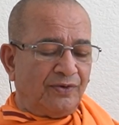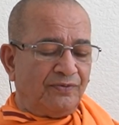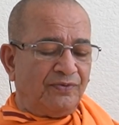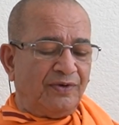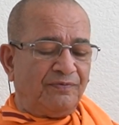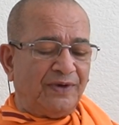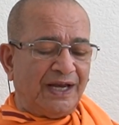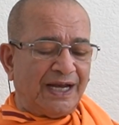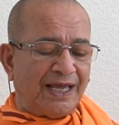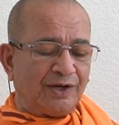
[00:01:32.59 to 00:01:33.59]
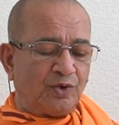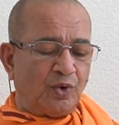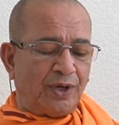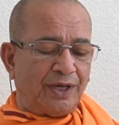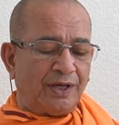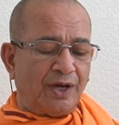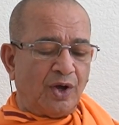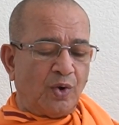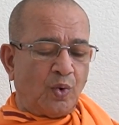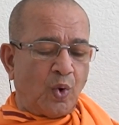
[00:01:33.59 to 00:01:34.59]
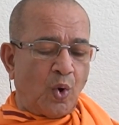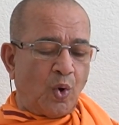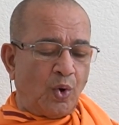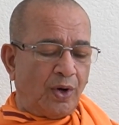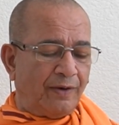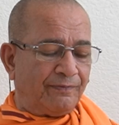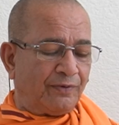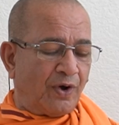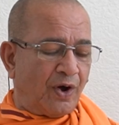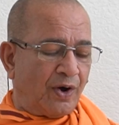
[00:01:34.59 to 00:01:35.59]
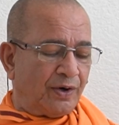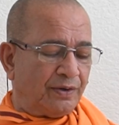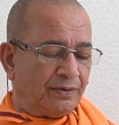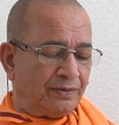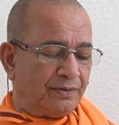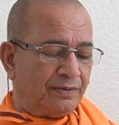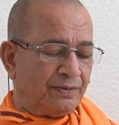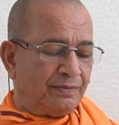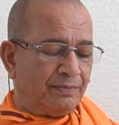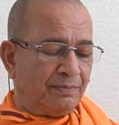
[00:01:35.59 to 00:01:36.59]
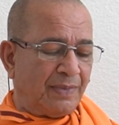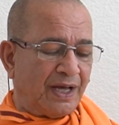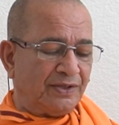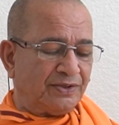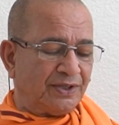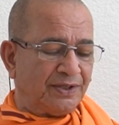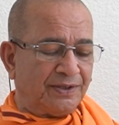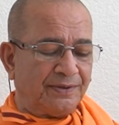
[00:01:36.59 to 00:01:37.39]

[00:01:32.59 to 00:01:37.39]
We feel like knowing whole of God, Master.